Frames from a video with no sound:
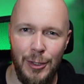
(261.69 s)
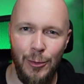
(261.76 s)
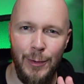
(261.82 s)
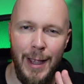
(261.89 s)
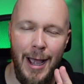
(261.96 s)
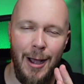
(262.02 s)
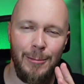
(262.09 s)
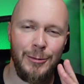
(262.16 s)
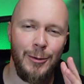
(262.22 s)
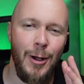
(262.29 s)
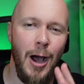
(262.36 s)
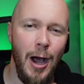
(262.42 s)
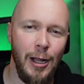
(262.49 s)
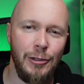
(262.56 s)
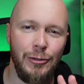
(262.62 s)
you get up to
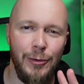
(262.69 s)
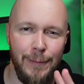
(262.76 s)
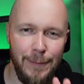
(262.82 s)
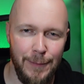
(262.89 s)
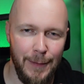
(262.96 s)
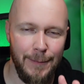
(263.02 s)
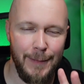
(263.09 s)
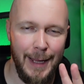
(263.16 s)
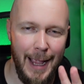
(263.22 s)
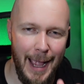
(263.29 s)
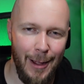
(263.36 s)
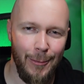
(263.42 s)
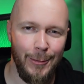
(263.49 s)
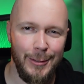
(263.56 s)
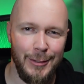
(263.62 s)
150
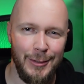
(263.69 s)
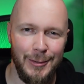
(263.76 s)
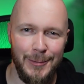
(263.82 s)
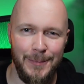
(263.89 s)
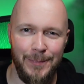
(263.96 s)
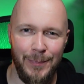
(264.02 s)
hours.